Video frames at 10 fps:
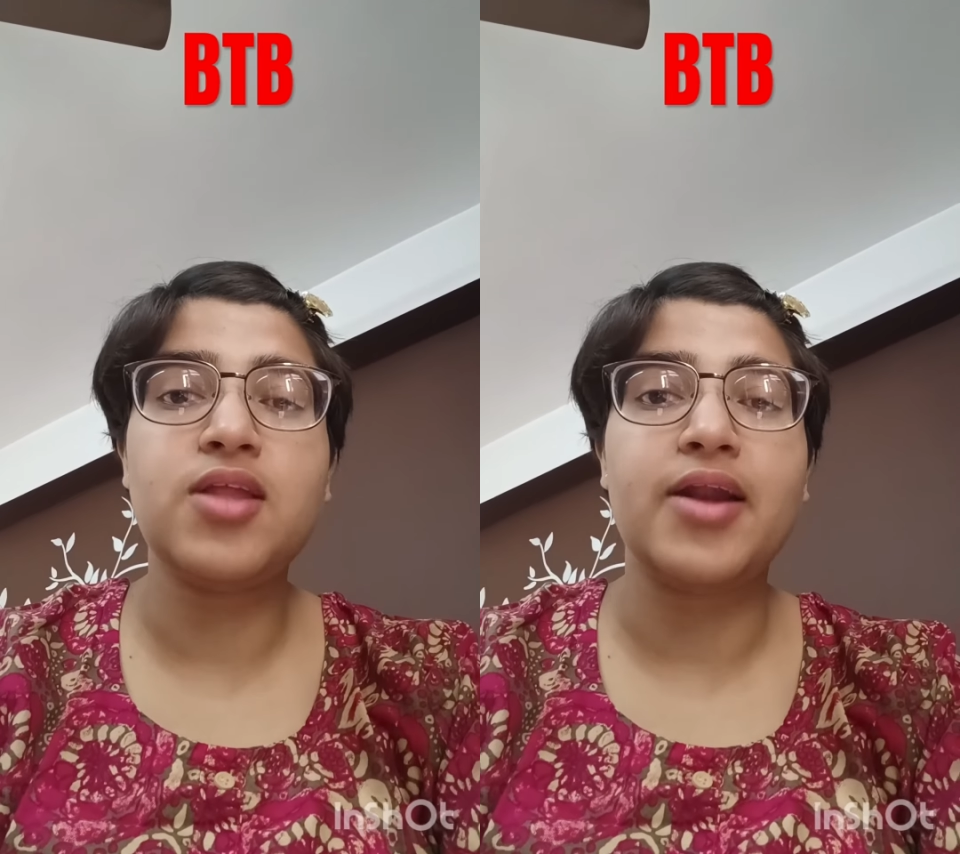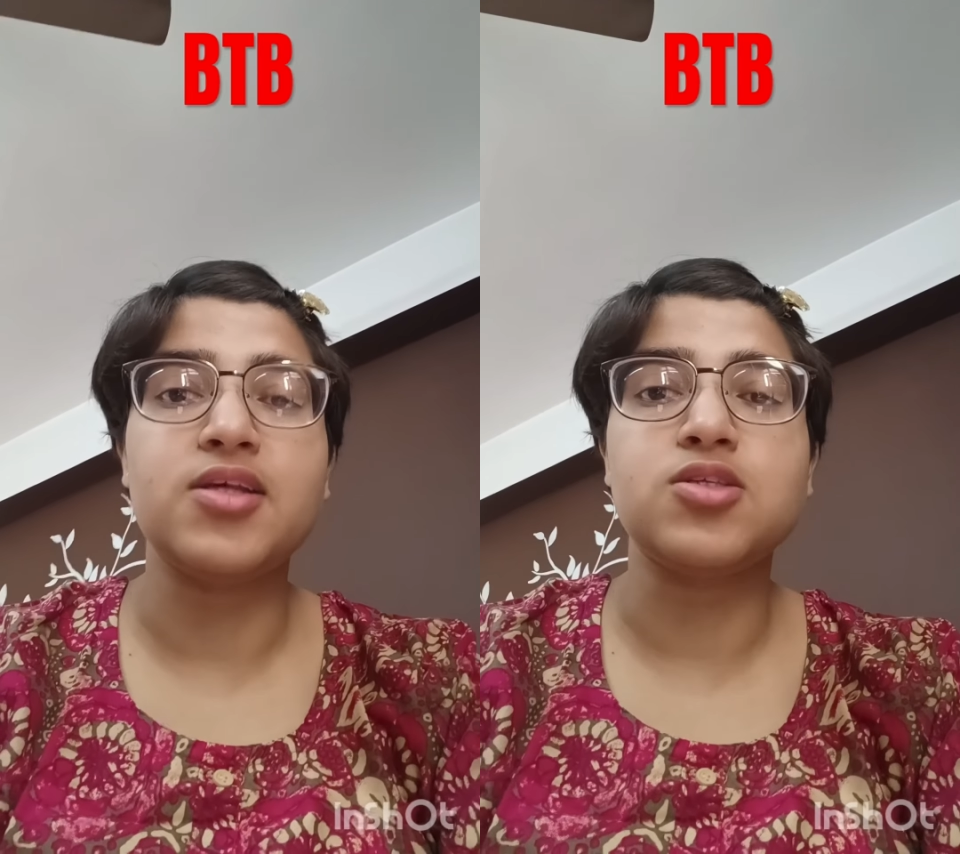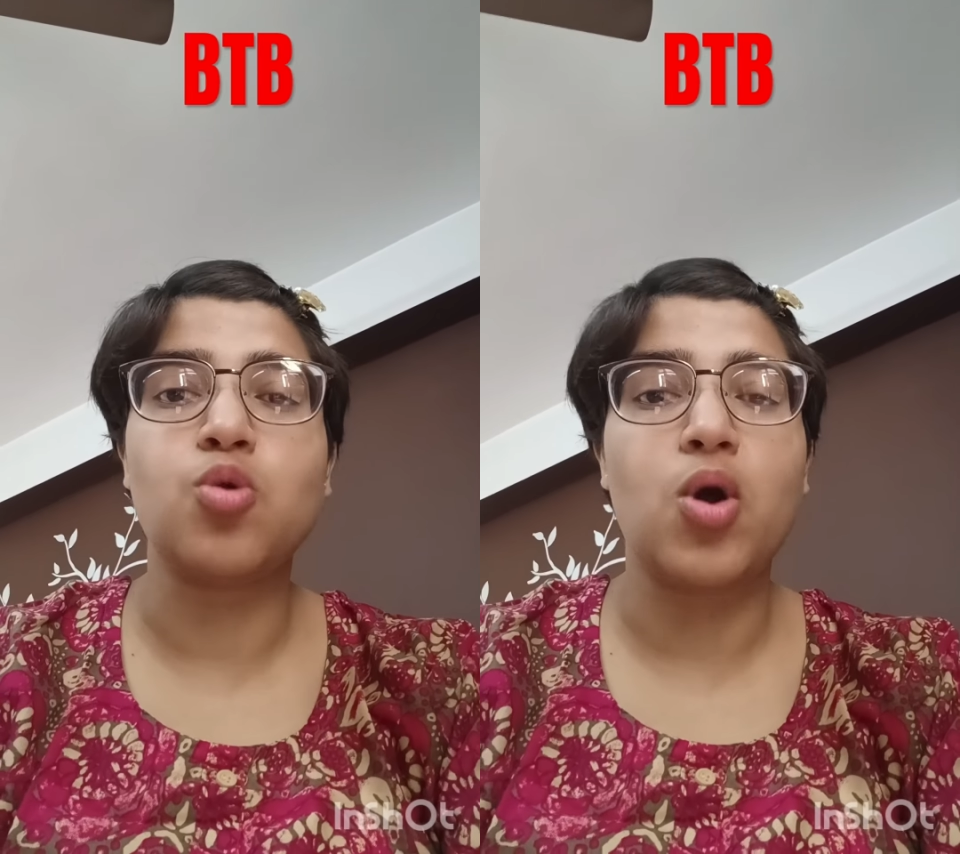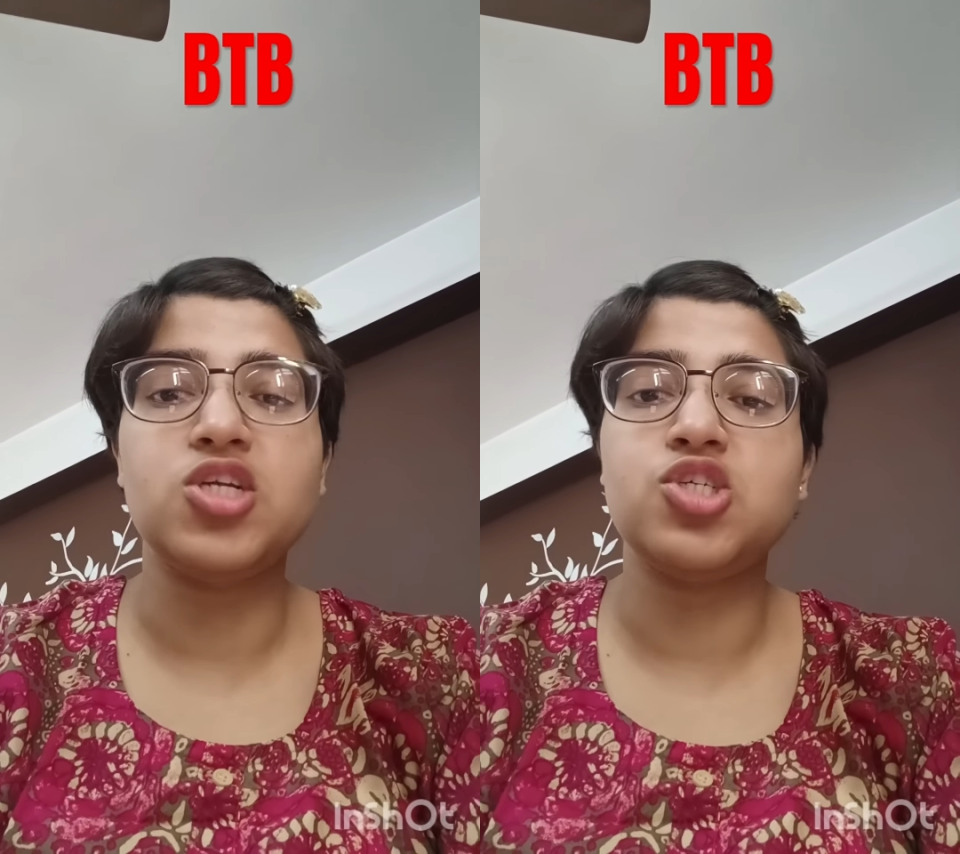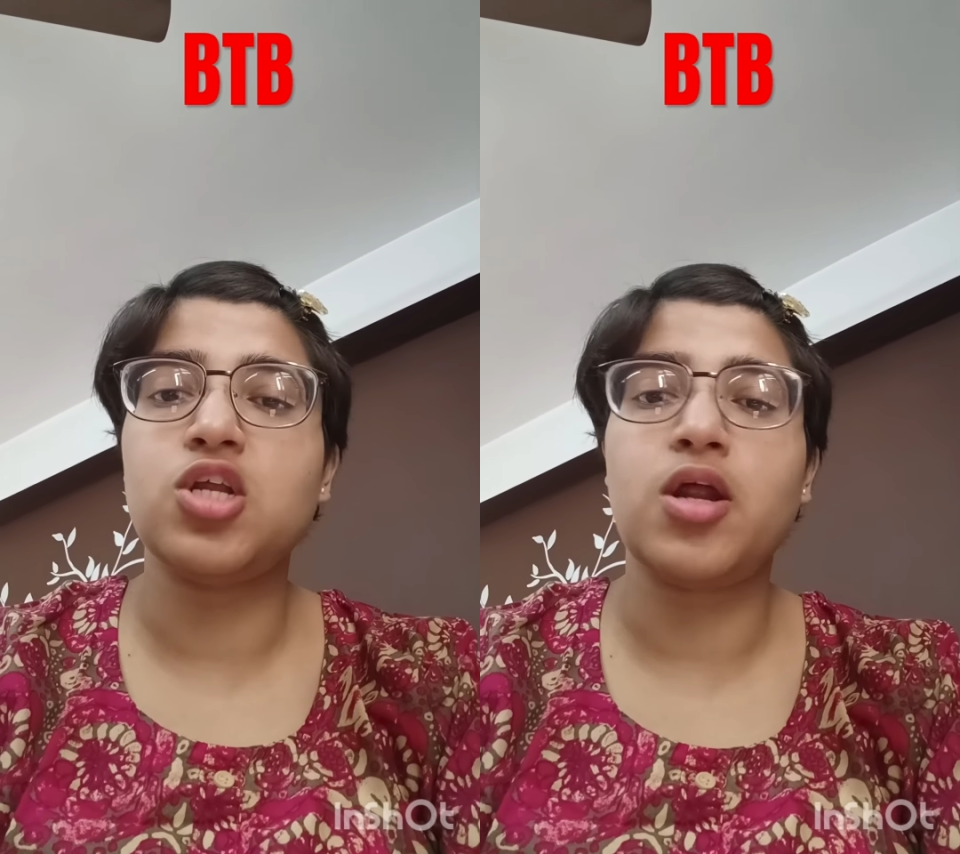that is
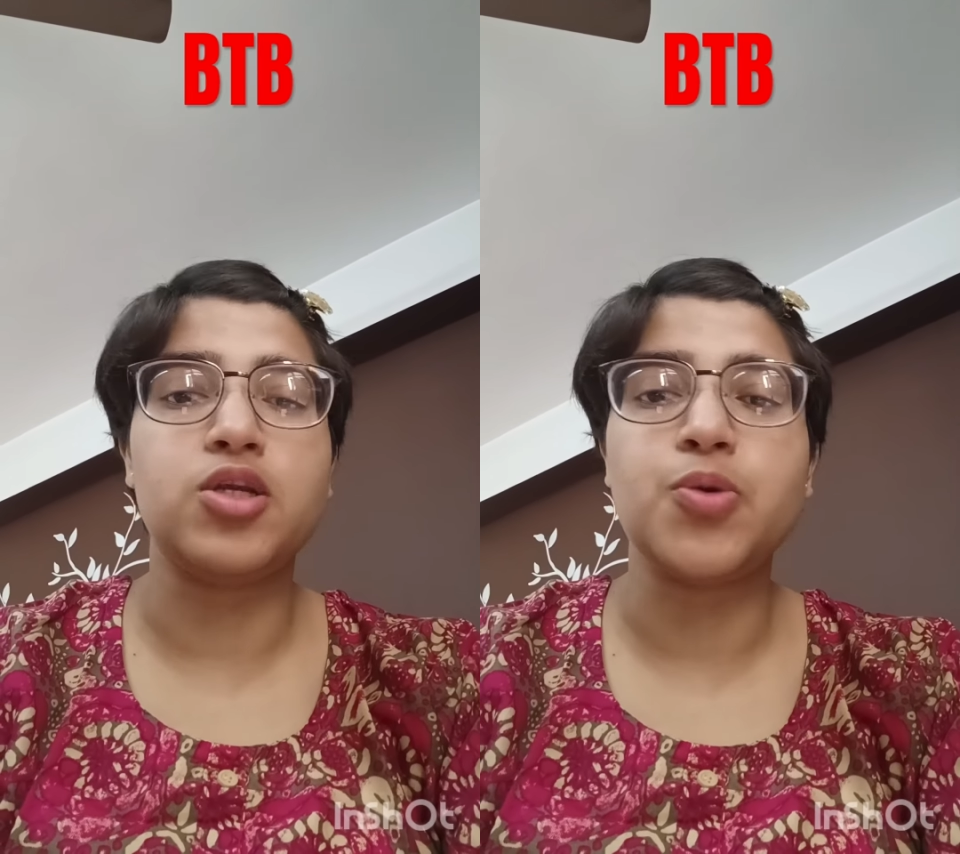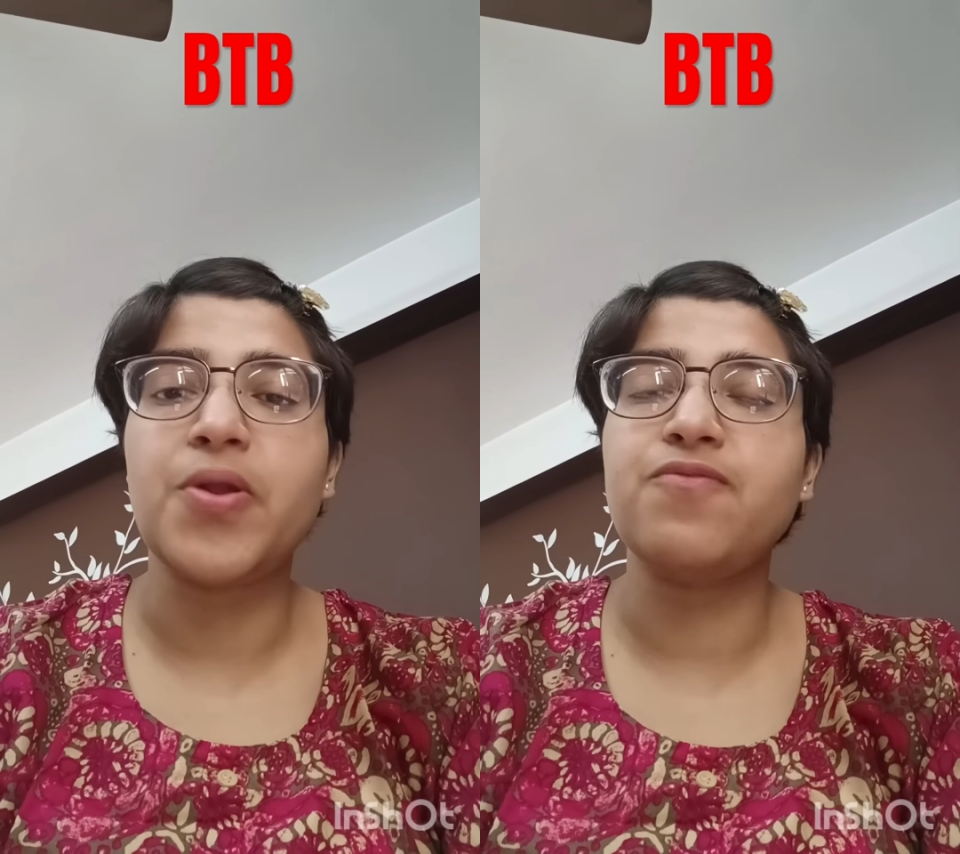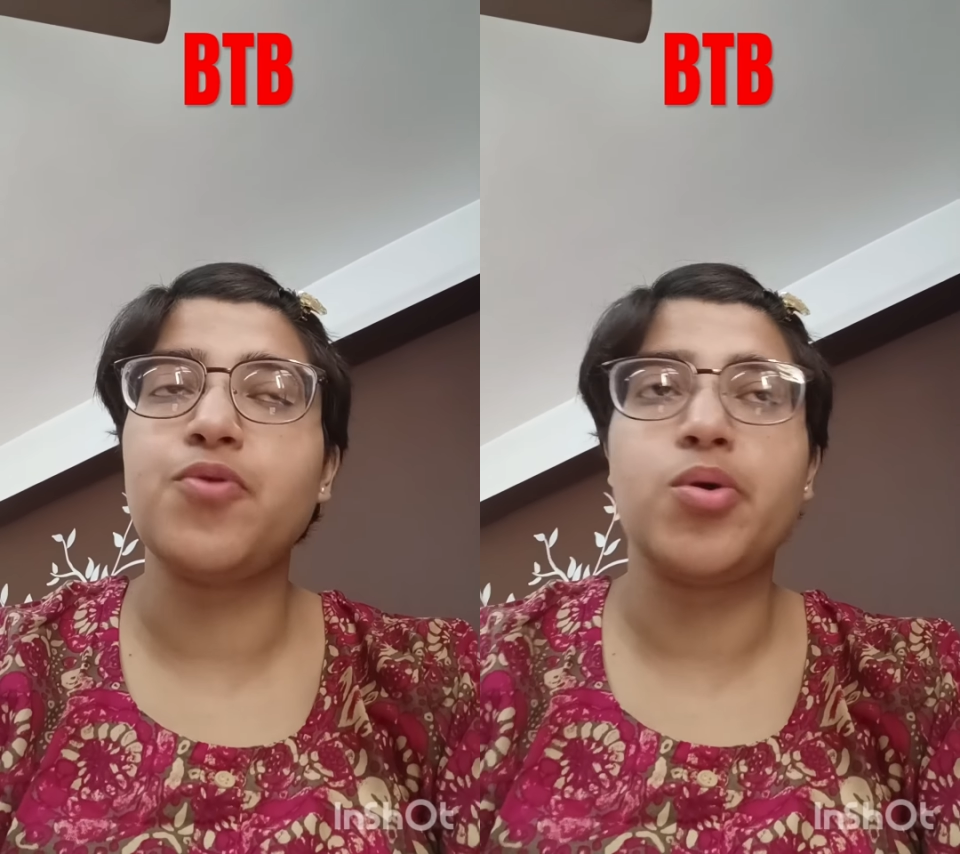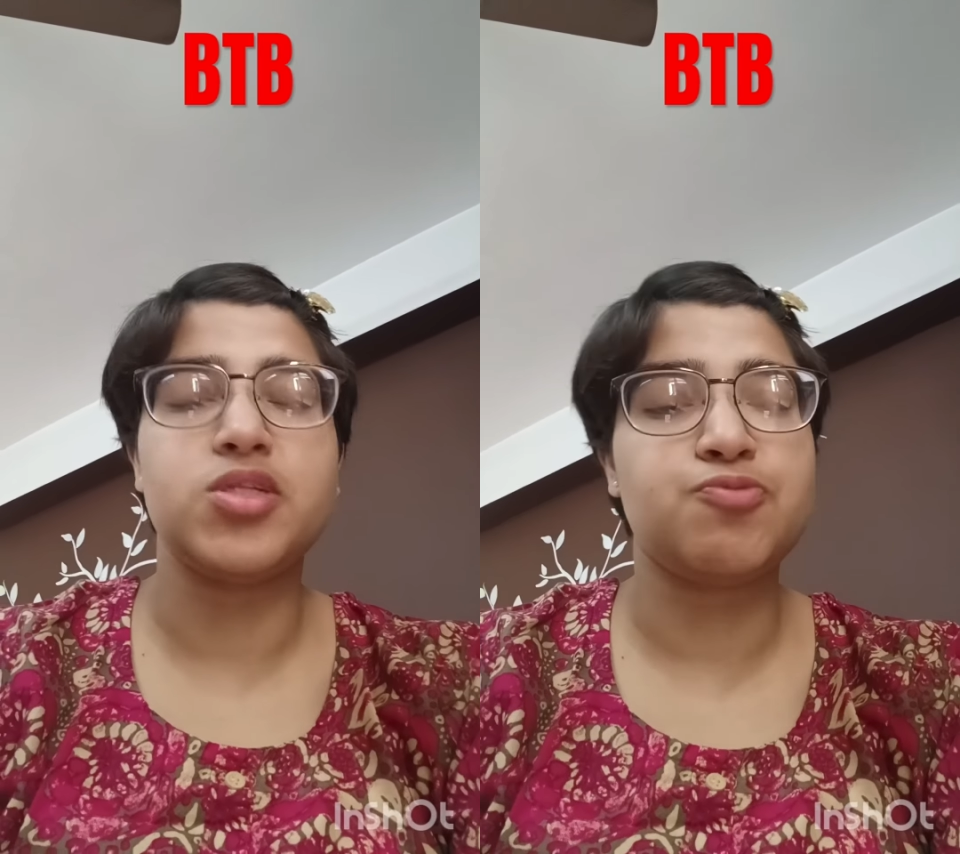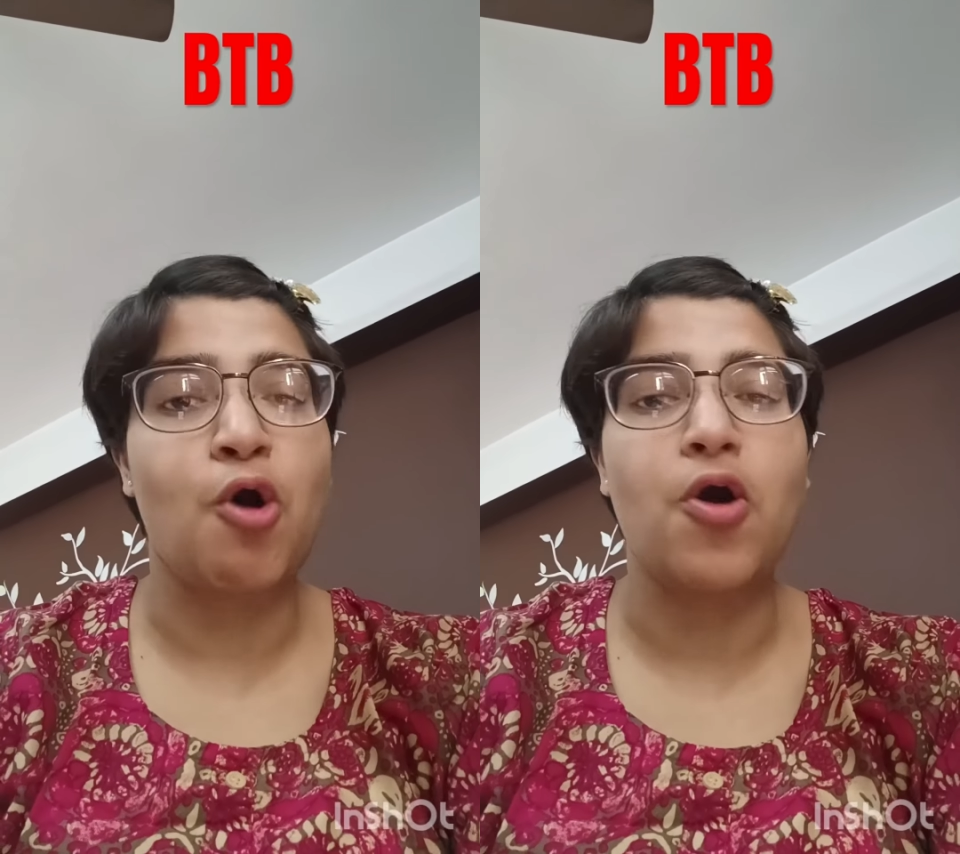coercion, undue influence,
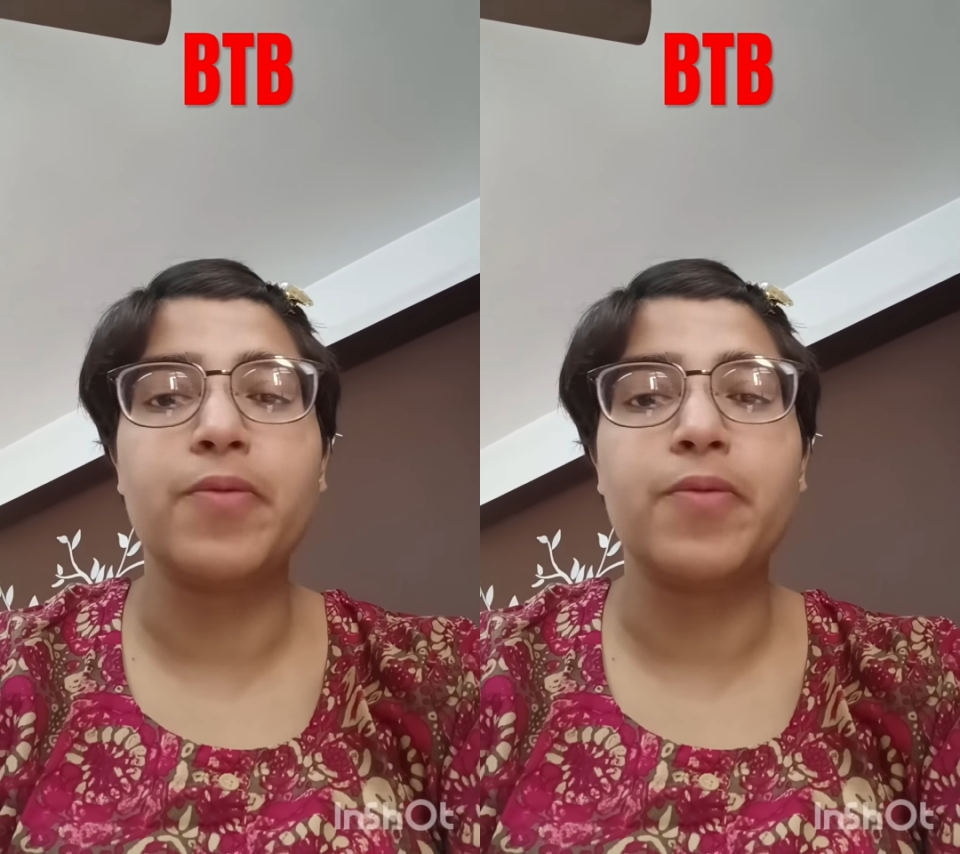fraud,